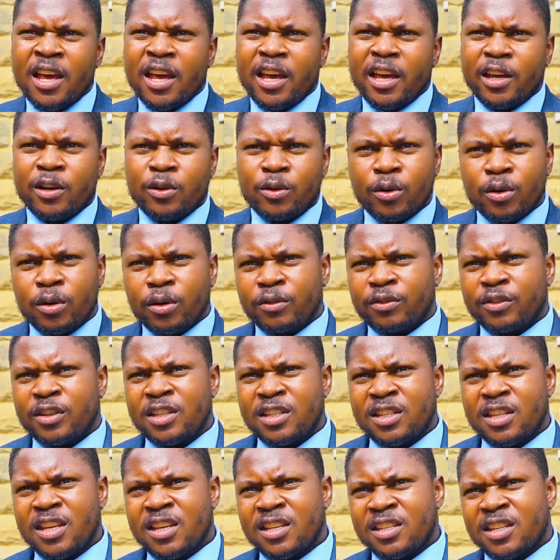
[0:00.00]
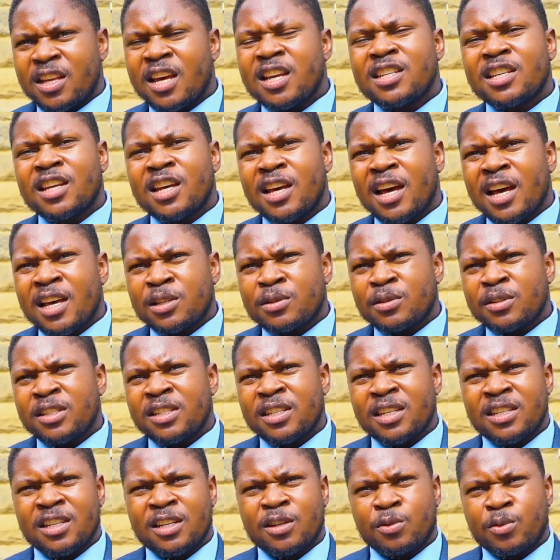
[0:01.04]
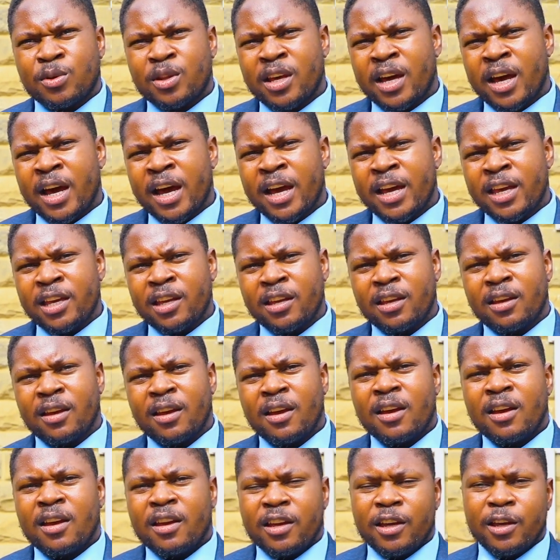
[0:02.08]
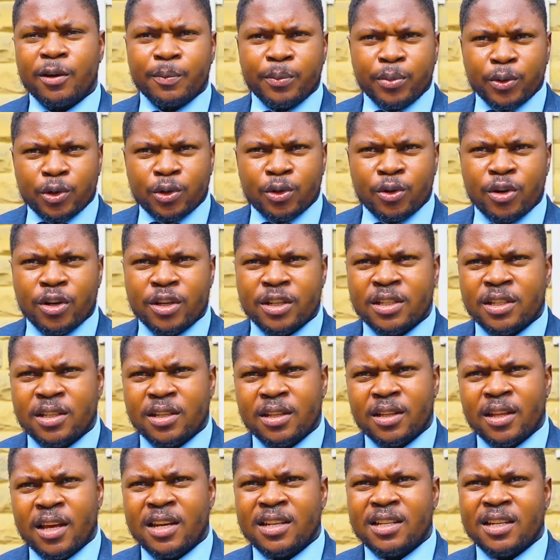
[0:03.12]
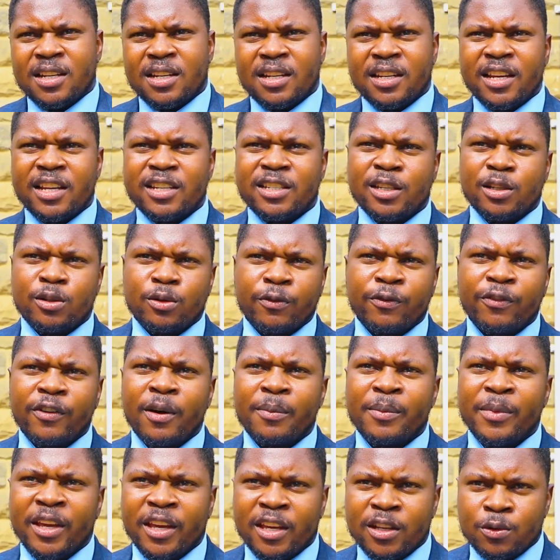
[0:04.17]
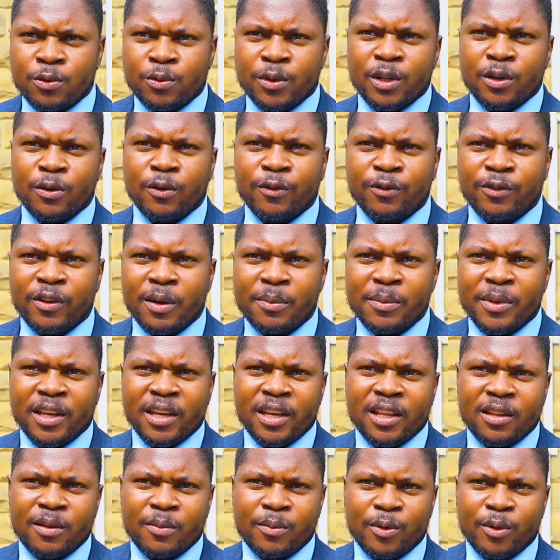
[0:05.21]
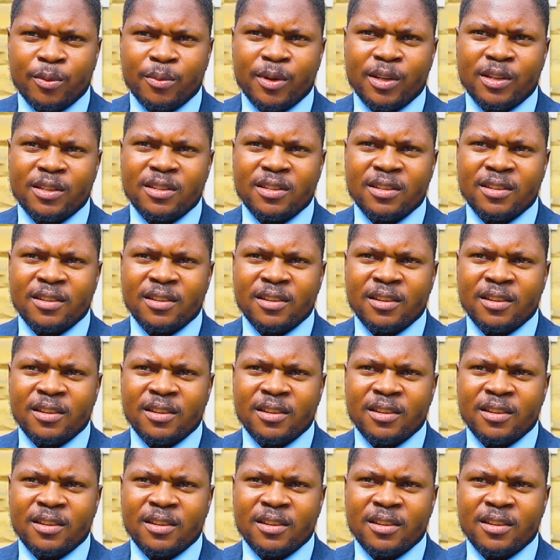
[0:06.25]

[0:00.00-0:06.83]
and all of these things that are associated with the high input costs that are related to farming, as we know farming at the moment.